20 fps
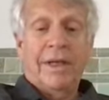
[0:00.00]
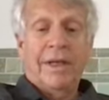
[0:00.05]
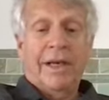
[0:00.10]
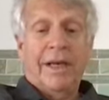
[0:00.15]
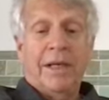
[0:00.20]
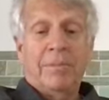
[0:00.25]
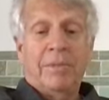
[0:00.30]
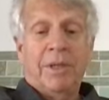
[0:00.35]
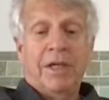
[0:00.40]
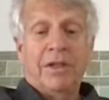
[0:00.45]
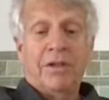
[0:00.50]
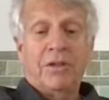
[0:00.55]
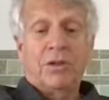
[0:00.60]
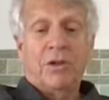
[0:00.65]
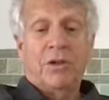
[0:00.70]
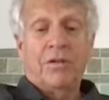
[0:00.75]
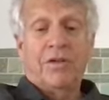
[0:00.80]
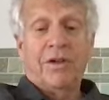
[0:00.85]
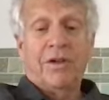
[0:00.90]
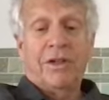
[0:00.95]

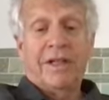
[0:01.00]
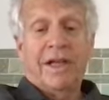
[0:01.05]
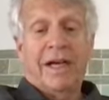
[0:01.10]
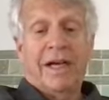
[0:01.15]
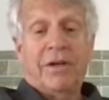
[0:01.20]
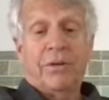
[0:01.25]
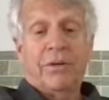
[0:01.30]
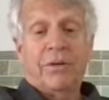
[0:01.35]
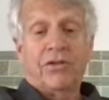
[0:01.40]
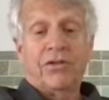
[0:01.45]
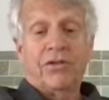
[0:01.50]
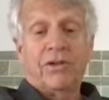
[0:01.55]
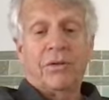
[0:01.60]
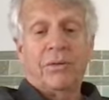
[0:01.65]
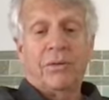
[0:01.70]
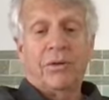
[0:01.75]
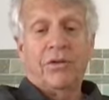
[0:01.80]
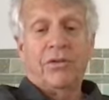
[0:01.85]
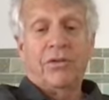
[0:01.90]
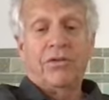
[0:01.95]
amyotrophic lateral
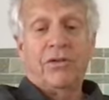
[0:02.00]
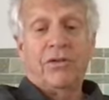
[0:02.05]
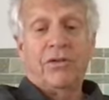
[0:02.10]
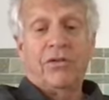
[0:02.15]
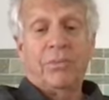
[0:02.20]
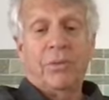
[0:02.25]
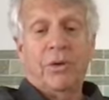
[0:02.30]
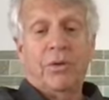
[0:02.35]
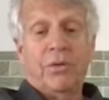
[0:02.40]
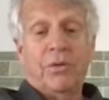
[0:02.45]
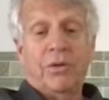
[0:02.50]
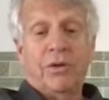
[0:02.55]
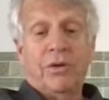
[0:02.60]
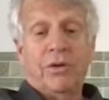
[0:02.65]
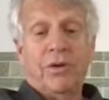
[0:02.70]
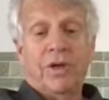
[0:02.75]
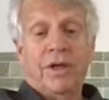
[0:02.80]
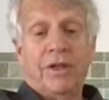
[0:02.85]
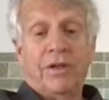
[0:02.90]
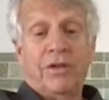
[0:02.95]
sclerosis, motor
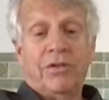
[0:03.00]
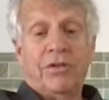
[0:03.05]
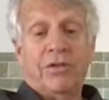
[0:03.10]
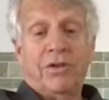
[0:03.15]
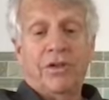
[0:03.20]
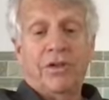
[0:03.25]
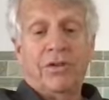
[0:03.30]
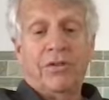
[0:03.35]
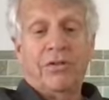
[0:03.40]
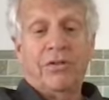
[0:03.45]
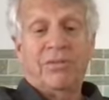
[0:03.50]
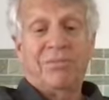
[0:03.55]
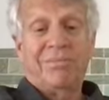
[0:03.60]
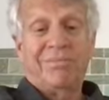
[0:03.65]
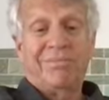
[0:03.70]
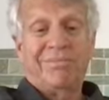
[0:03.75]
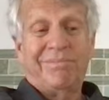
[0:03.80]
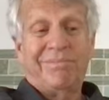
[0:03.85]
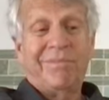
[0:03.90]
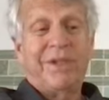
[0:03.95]
neuron disease,
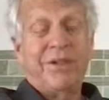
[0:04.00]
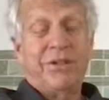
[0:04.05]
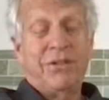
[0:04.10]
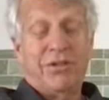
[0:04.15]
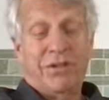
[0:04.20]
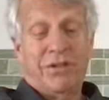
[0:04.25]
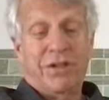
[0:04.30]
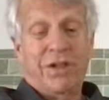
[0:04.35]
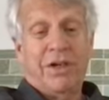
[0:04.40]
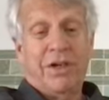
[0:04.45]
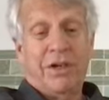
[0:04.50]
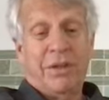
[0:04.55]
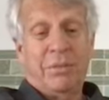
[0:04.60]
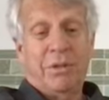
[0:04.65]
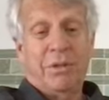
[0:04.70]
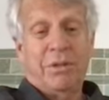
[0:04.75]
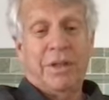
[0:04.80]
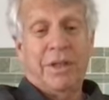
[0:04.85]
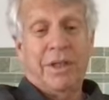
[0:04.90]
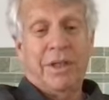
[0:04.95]
it's
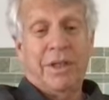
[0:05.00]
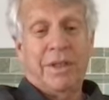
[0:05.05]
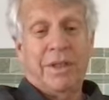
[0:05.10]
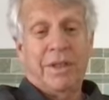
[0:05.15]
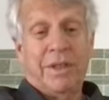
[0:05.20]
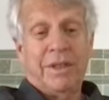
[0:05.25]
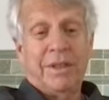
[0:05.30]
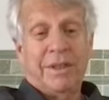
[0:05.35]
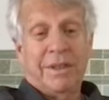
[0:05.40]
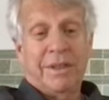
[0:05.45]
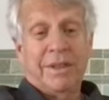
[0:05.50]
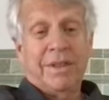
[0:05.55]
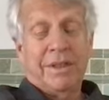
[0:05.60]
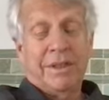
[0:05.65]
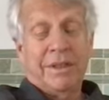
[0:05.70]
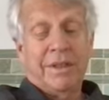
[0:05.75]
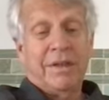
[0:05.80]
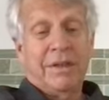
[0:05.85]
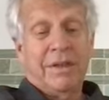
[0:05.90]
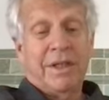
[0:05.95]
terrible.
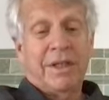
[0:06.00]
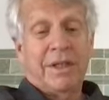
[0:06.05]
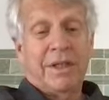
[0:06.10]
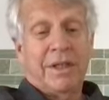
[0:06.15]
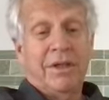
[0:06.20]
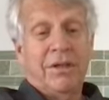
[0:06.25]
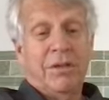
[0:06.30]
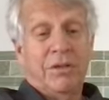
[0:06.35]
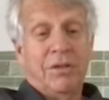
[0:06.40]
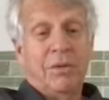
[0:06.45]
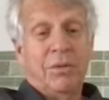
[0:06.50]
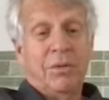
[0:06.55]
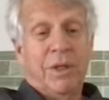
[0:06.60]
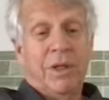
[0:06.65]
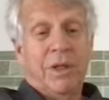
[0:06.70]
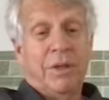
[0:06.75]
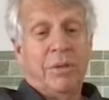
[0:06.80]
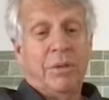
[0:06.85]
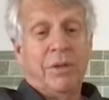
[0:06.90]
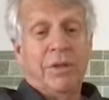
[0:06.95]
They're not going to do
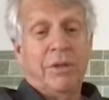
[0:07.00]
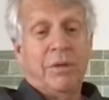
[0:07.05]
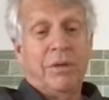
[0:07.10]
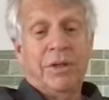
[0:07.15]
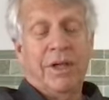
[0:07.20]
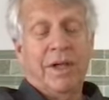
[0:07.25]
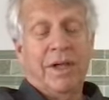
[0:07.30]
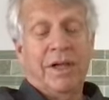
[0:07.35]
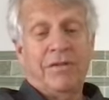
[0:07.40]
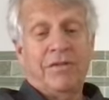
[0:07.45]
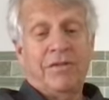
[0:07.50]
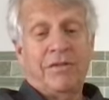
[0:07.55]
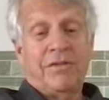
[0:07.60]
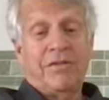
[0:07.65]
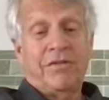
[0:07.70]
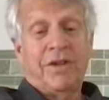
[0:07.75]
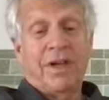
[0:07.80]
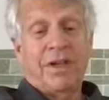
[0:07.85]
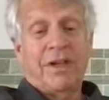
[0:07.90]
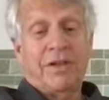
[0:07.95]
well. We don't have
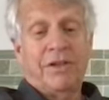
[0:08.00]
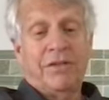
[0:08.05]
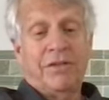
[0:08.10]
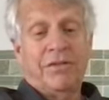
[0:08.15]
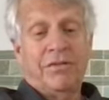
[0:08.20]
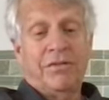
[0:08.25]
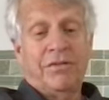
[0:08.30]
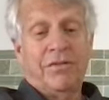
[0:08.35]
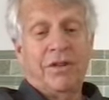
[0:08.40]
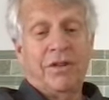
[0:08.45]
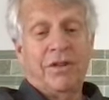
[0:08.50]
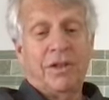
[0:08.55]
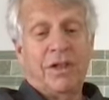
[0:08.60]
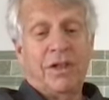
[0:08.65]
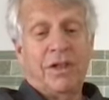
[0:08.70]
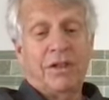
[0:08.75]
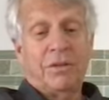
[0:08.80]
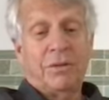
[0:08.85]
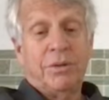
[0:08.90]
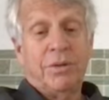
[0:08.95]
effective
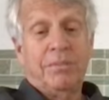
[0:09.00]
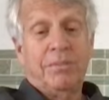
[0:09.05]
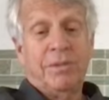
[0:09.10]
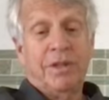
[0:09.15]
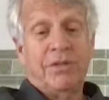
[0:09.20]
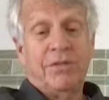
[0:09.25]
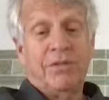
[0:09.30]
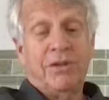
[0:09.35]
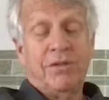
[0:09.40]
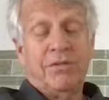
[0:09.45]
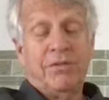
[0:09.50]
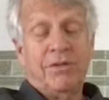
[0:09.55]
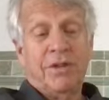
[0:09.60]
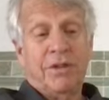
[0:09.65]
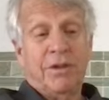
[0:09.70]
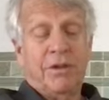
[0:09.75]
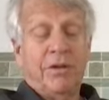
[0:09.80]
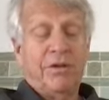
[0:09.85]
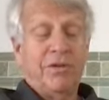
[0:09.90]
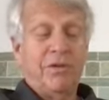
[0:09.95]
treatments, even
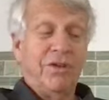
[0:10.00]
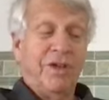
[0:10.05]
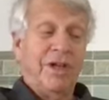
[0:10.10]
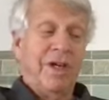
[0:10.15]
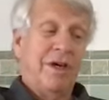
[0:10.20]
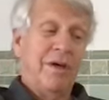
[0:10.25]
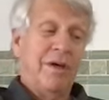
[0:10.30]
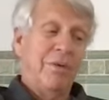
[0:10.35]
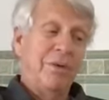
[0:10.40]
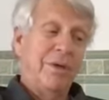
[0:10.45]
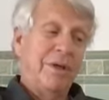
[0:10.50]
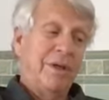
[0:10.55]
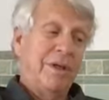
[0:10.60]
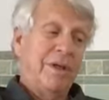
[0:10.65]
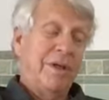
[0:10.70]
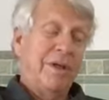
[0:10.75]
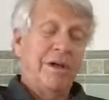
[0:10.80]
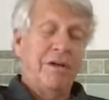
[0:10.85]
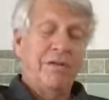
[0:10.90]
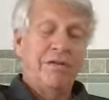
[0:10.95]
though there's now
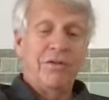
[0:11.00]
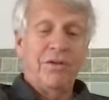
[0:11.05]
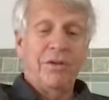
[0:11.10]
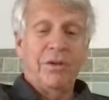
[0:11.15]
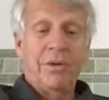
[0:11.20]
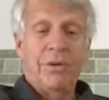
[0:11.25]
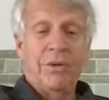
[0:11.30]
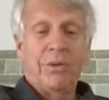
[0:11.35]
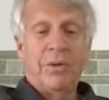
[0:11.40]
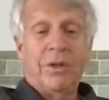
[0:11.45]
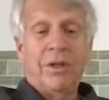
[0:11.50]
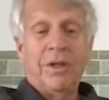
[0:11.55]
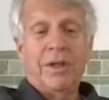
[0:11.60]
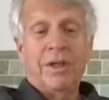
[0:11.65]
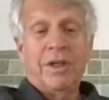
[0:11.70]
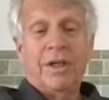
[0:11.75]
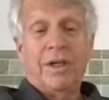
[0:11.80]
a few